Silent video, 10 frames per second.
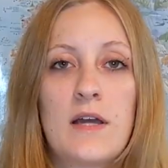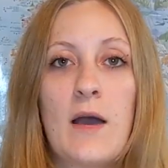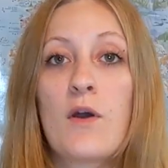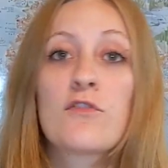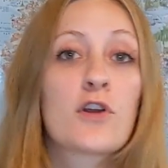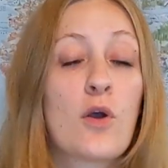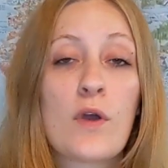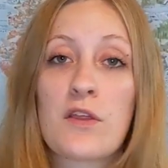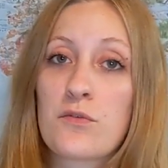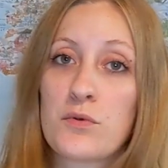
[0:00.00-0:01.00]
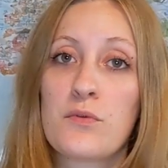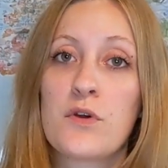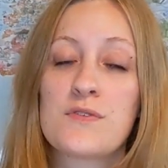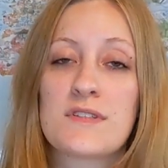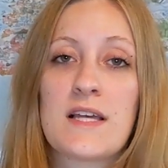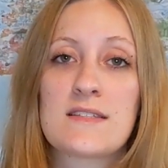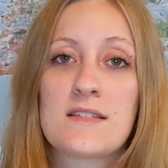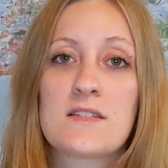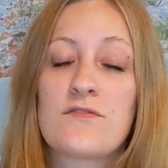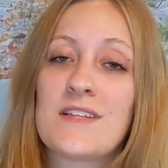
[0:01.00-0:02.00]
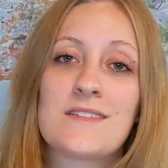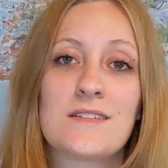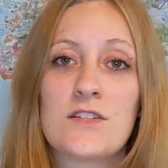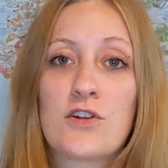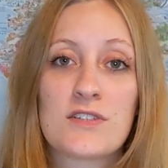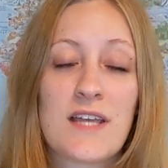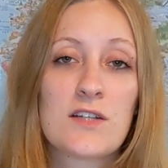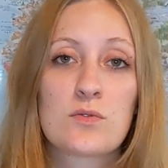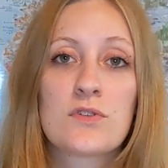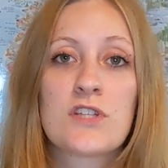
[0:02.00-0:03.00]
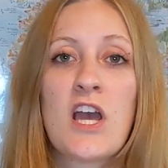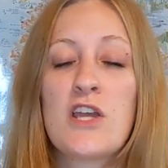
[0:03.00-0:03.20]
However, going through those lessons fits into your schedules.